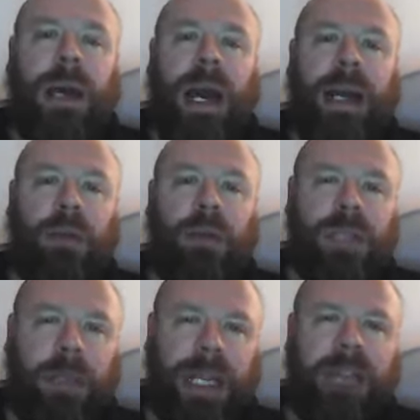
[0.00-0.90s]
And it
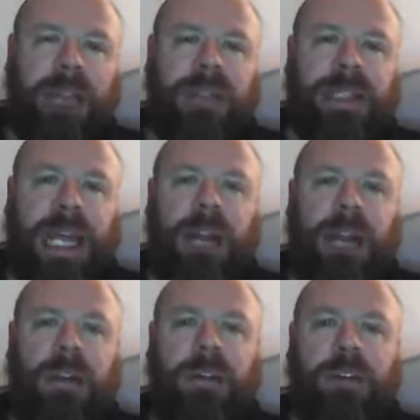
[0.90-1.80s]
was, I believe,
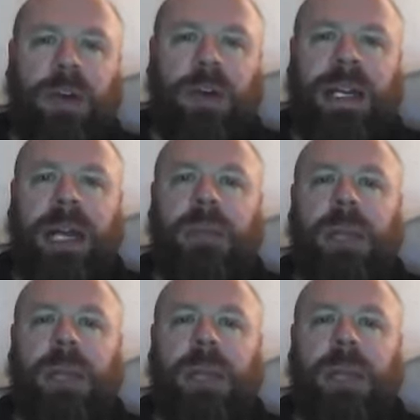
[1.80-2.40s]
1049